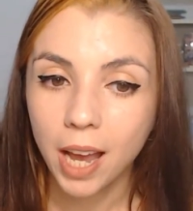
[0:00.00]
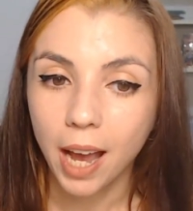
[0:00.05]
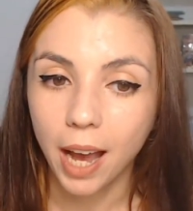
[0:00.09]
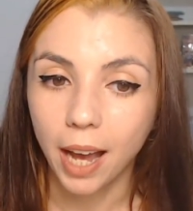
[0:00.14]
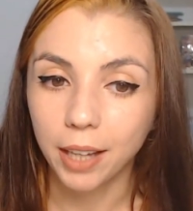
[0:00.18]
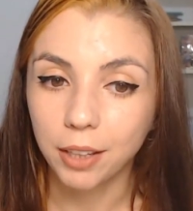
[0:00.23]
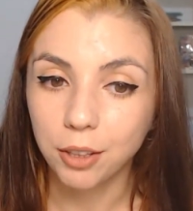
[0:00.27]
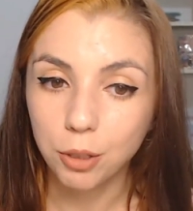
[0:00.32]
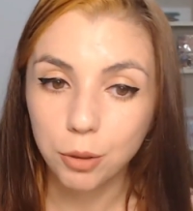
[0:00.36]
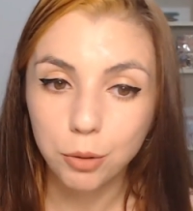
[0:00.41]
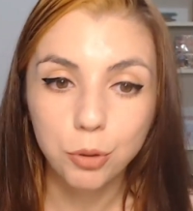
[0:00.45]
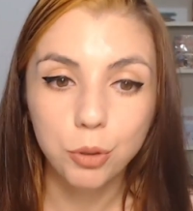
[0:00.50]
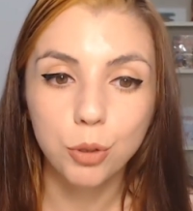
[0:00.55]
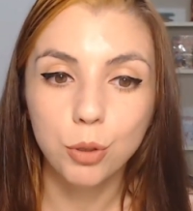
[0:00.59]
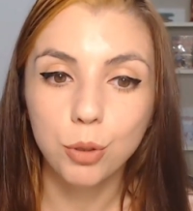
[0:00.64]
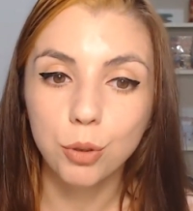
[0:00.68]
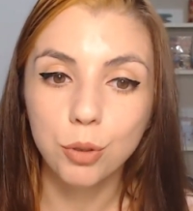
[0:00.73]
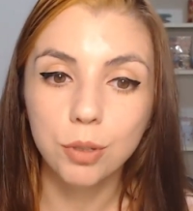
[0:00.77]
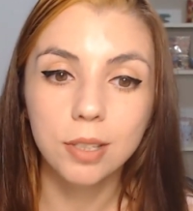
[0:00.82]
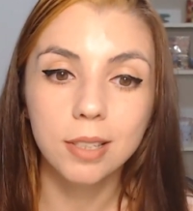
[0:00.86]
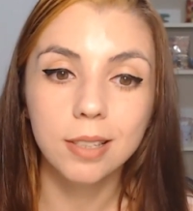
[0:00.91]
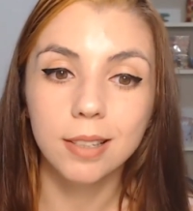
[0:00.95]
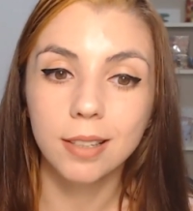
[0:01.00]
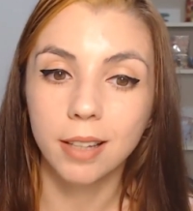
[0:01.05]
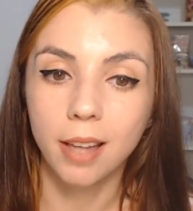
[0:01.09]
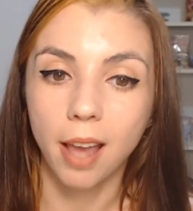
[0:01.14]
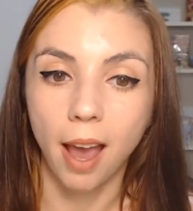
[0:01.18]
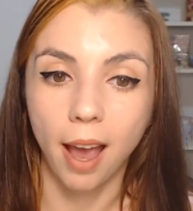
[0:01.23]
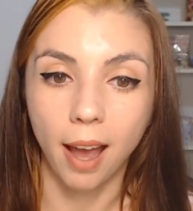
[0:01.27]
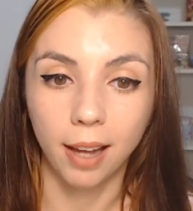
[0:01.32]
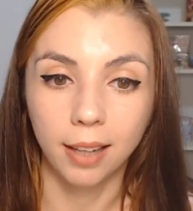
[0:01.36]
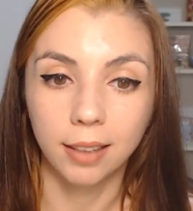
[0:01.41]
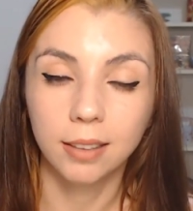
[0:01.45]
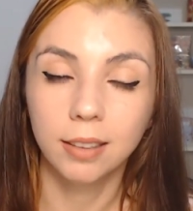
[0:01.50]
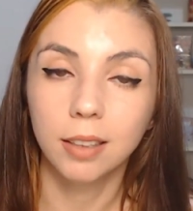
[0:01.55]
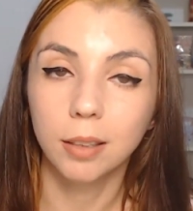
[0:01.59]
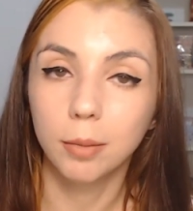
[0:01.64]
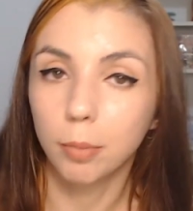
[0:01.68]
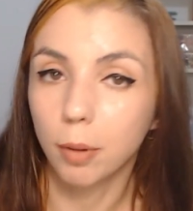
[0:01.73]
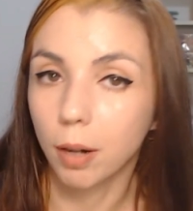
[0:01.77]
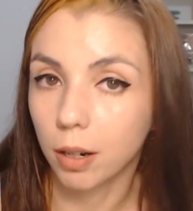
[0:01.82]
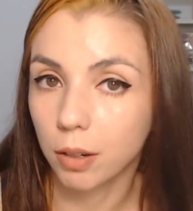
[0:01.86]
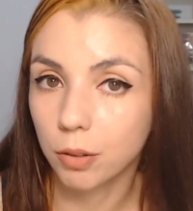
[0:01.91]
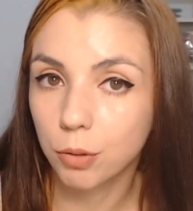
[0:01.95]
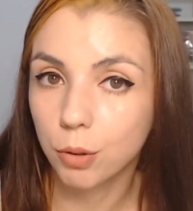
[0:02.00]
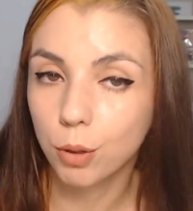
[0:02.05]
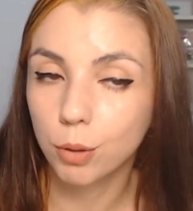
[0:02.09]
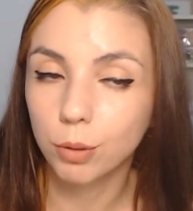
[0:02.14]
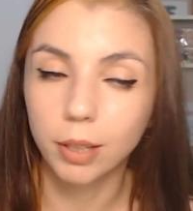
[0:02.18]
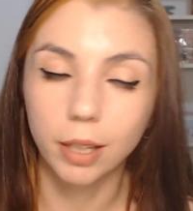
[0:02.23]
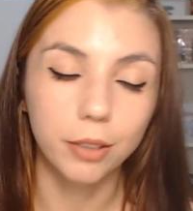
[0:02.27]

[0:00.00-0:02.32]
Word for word: I don't choose scan a barcode.